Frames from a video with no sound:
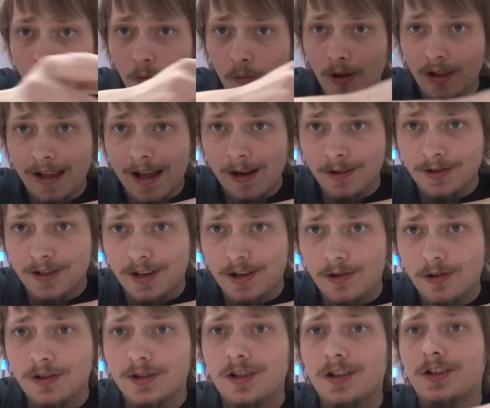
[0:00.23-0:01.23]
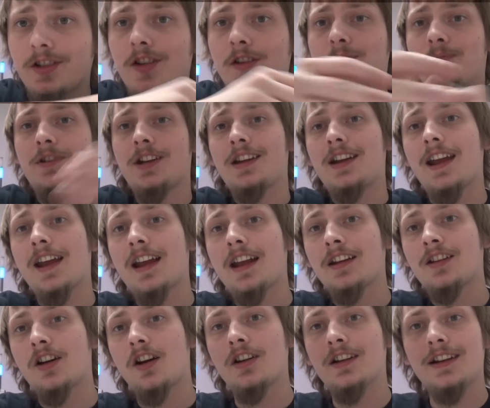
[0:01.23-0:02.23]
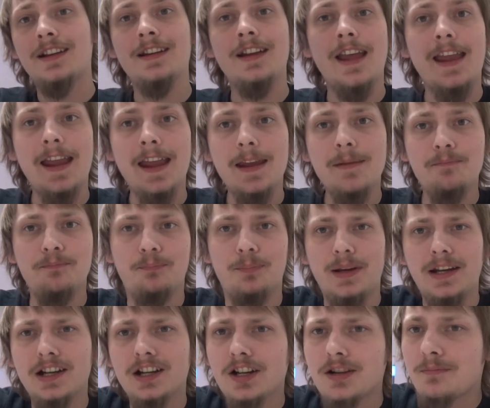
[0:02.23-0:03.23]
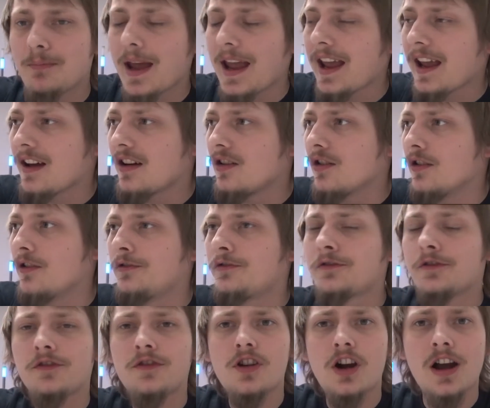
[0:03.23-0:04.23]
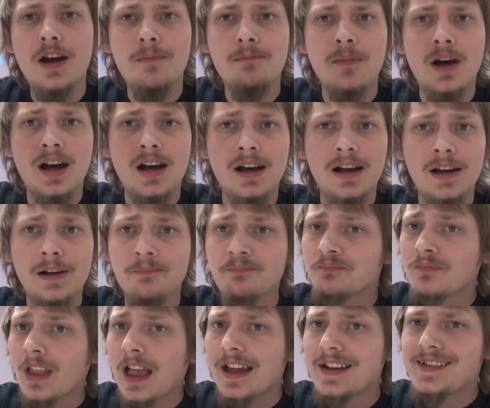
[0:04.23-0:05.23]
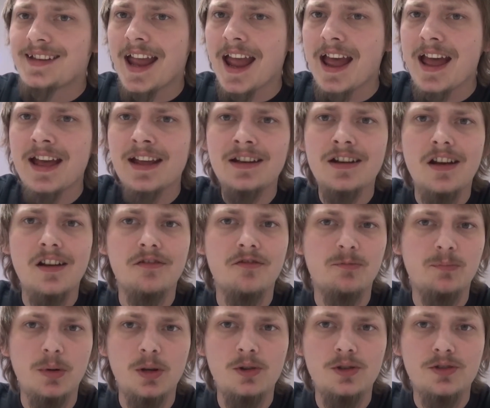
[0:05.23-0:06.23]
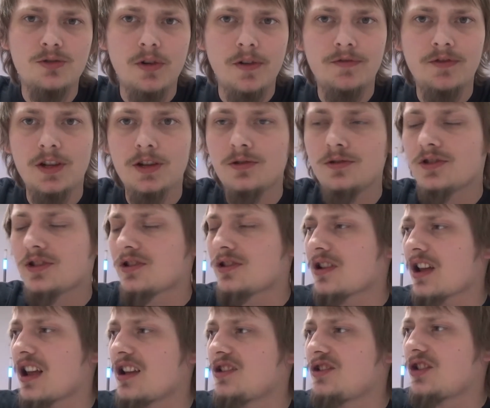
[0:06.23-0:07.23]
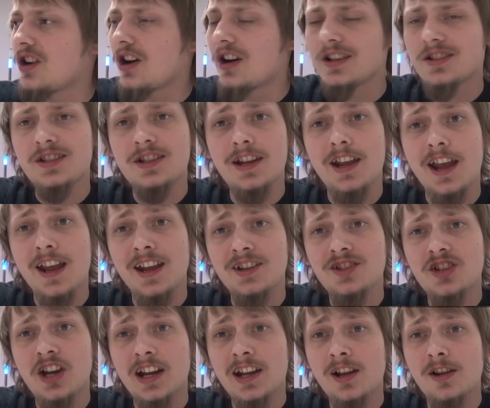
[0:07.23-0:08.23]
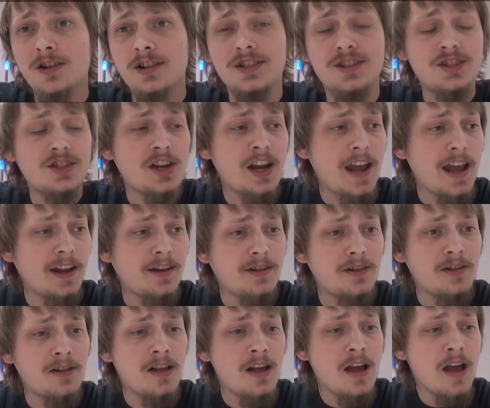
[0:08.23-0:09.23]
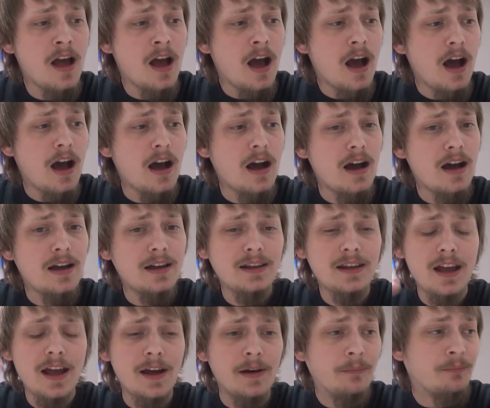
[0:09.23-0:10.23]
Well, how's it going, YouTube? Today I got in a beer mail from Dan of boozereviews.ca. Check out his channel. I